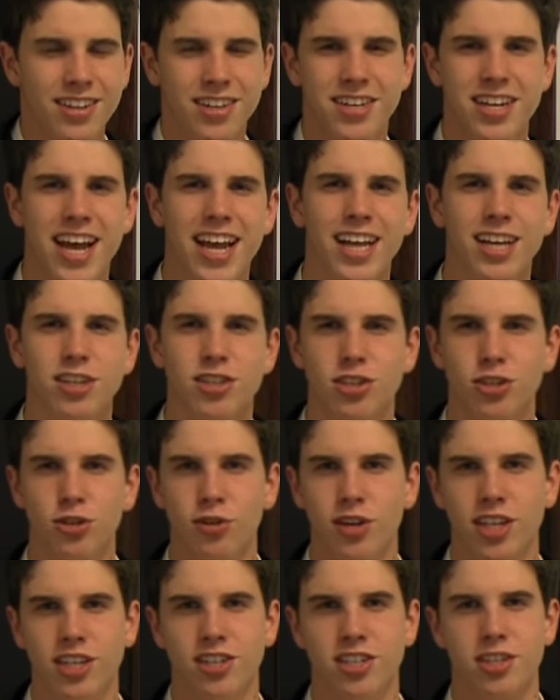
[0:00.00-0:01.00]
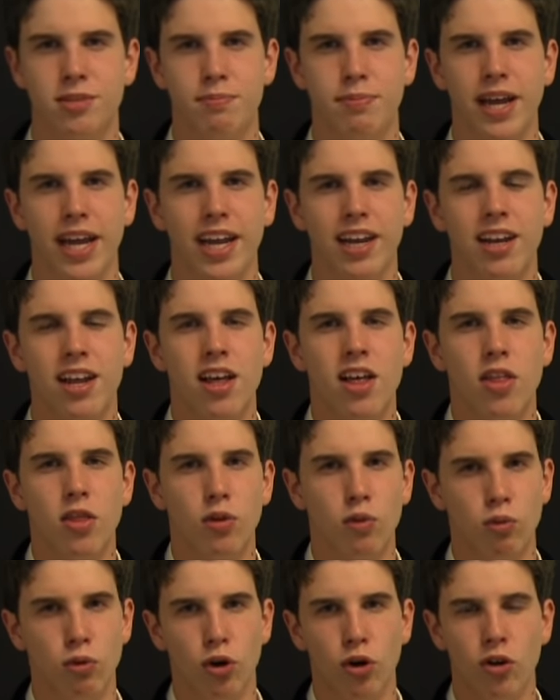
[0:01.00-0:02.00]
Today, historians debate
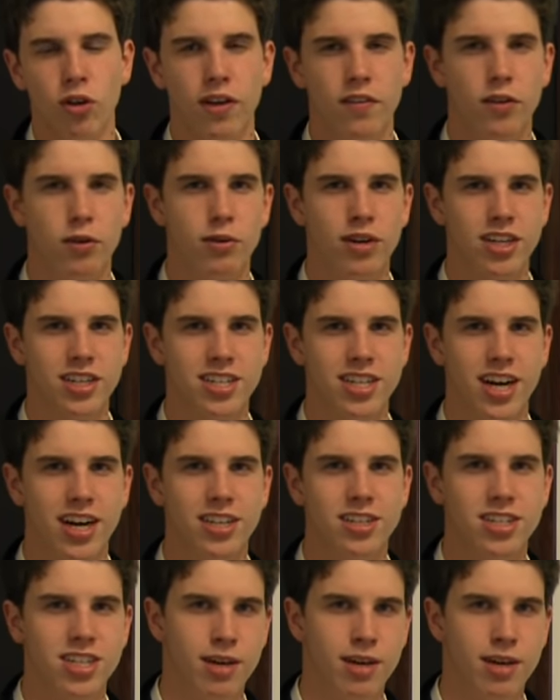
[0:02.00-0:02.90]
the role of the Renaissance.